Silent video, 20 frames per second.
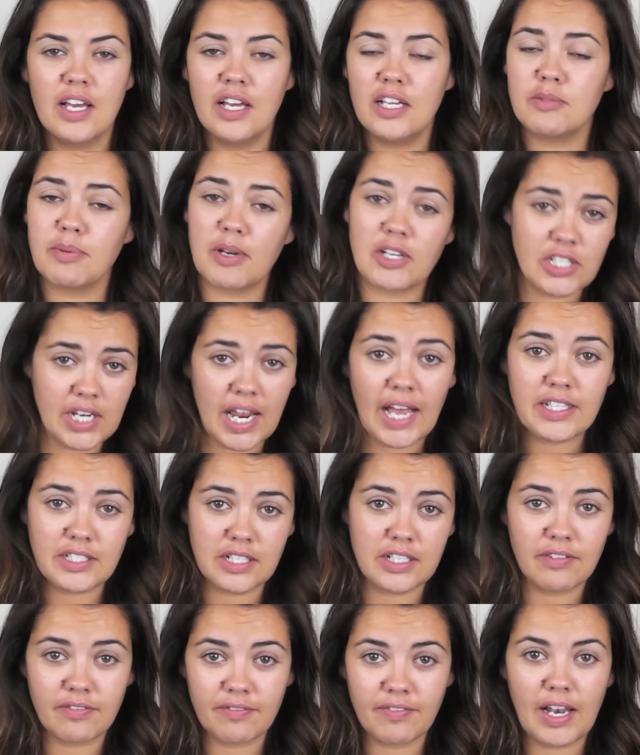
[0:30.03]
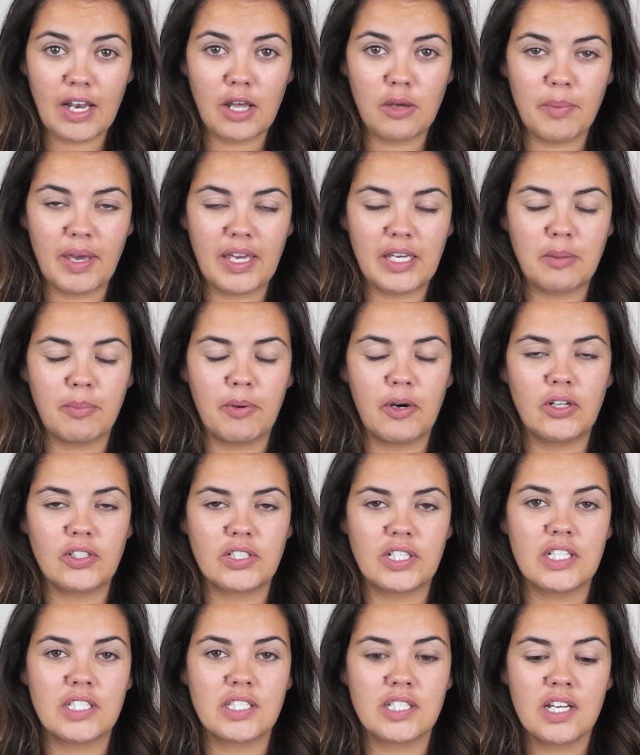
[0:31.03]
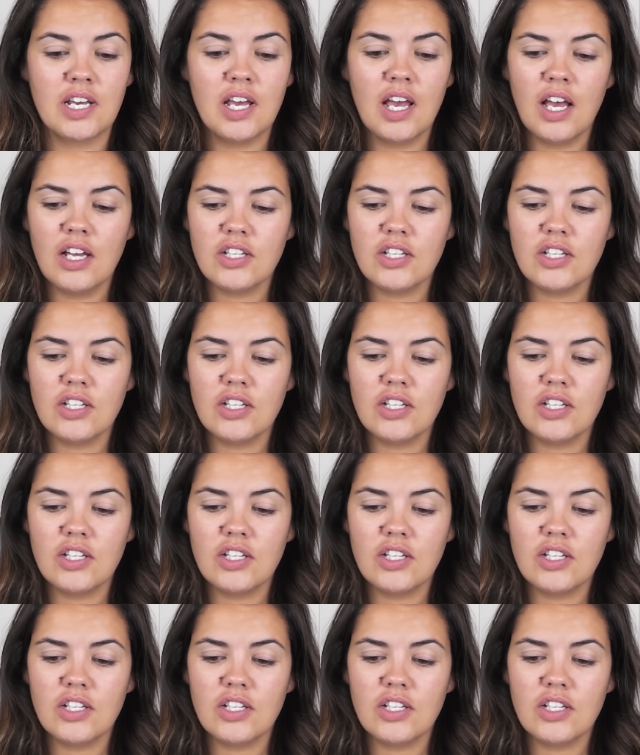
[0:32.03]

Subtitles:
especially as a fellow makeup artist.